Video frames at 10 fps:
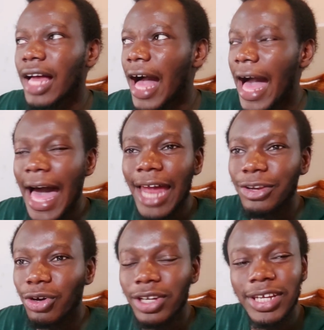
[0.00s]
are
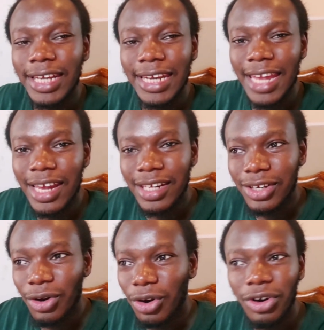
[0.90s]
not
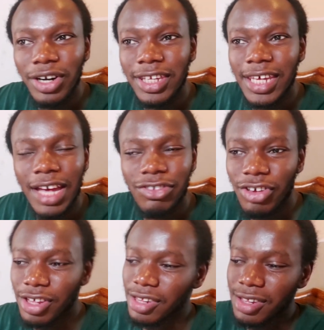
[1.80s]
learning, or they are
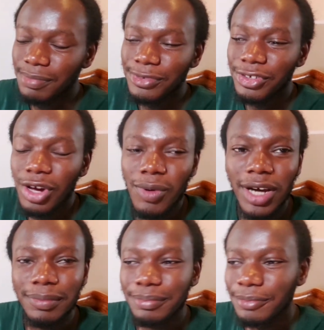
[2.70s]
just, you know
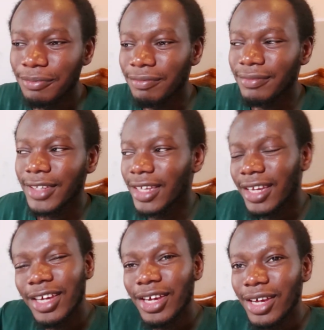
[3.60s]
what,
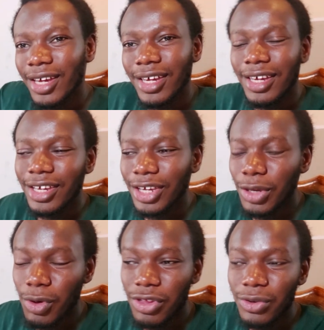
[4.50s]

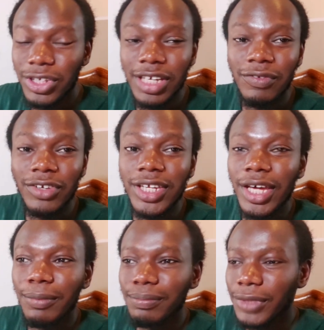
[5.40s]
it was a good day for
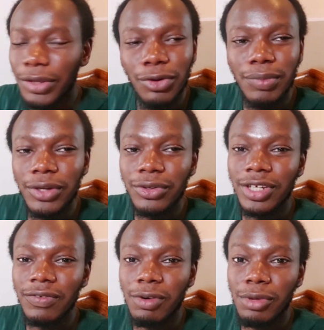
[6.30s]
them, it could be a good
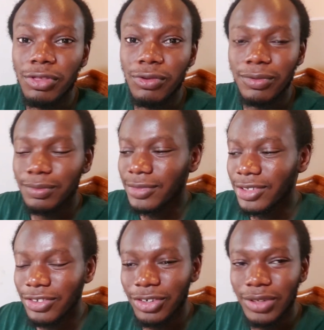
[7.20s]
day for me too.
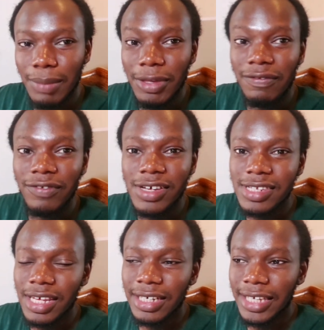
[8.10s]
You know, let me
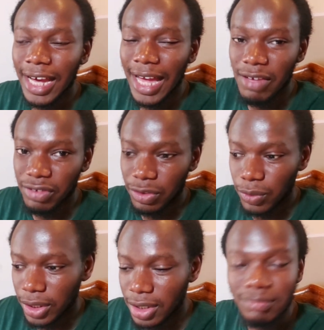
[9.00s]
invest early and cash out
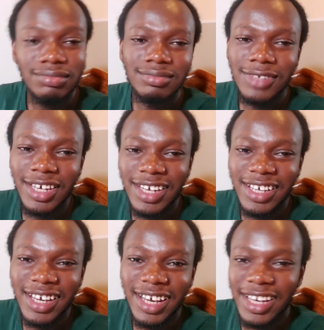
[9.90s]
quick.
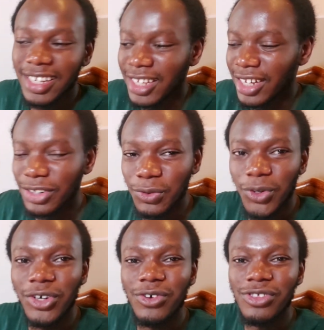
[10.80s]
The
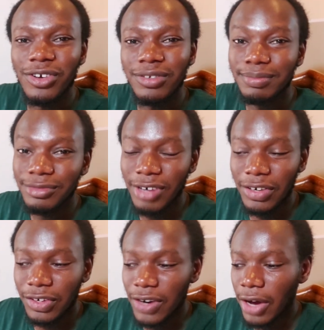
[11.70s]
world goes on
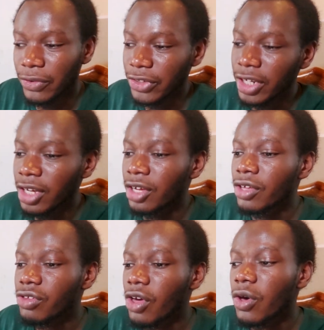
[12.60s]
round and round.
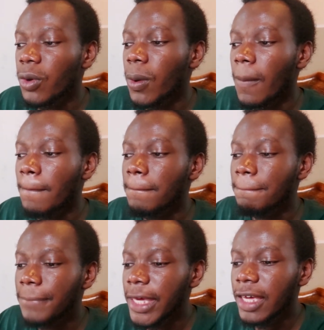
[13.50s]
So
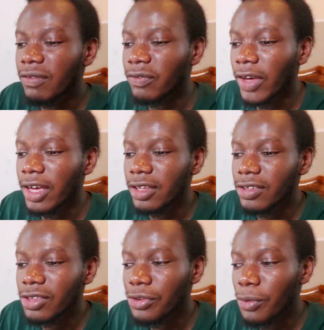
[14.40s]

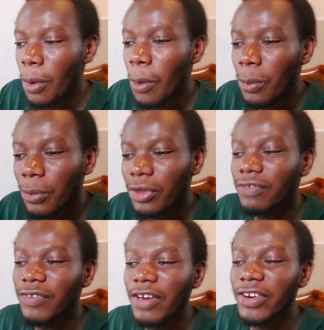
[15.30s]
PiggyVest
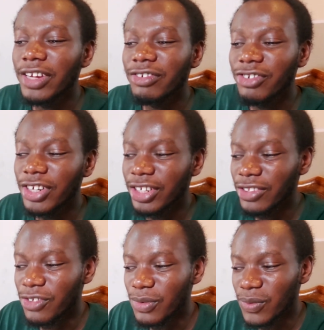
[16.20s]
was very
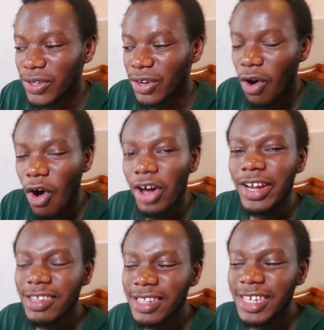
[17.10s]
intriguing to me.
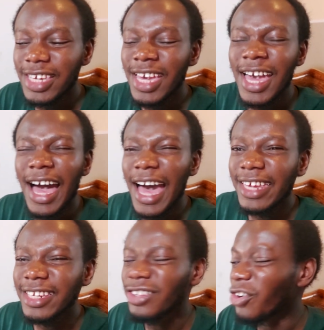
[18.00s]
Honestly,
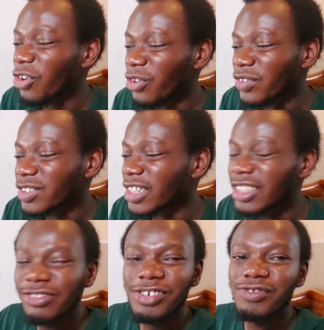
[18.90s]
I didn't know the
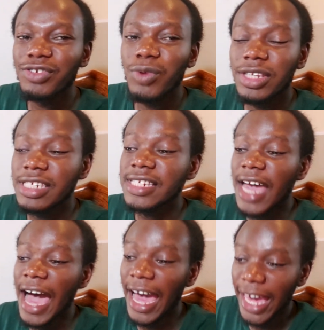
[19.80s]
interest rate were this
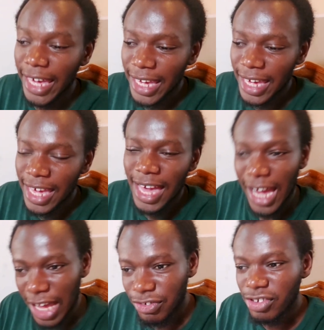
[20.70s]
high.
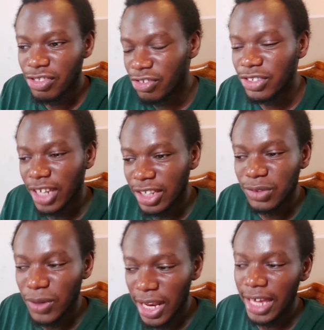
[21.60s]
I just knew that
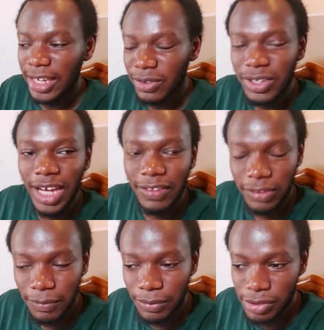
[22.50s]
they were like, oh yeah,
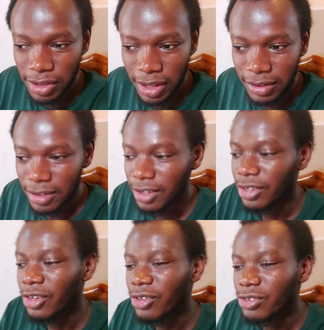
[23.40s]
10%.
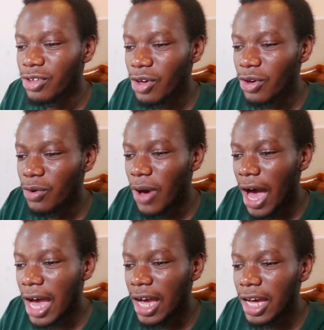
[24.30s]
So
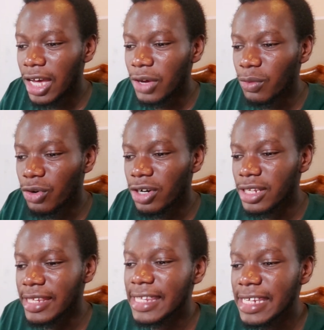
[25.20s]
I
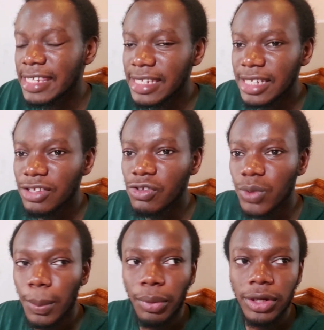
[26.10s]
was listening
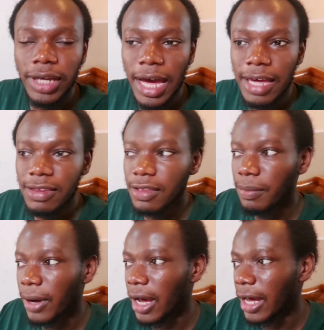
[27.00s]
to a podcast
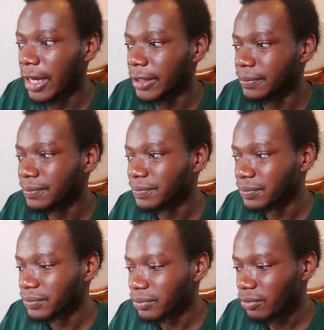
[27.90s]
by
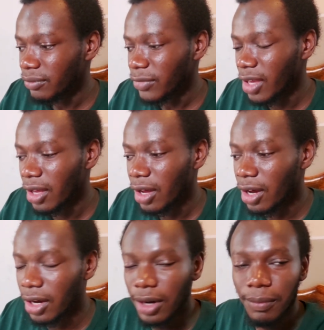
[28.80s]

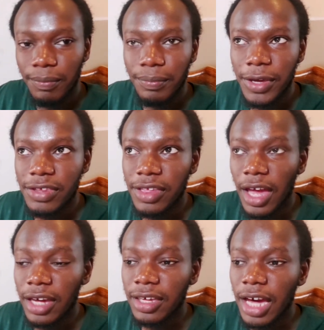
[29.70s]

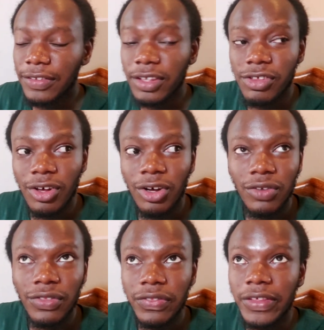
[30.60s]
Paystack. I think it's
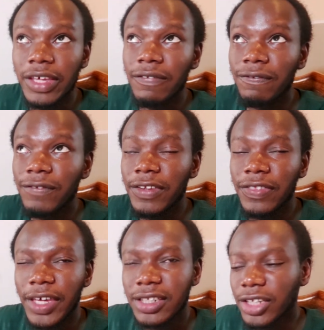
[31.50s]
called the
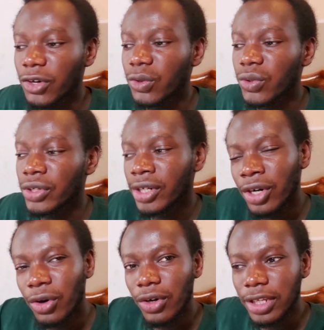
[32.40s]
FinTech Decode,
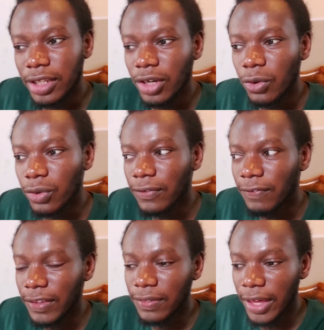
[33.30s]
or the Decode
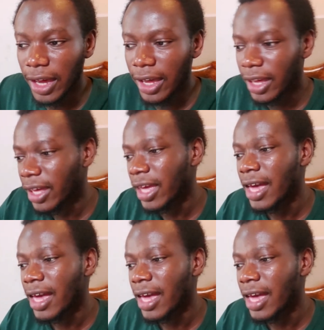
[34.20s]
FinTech.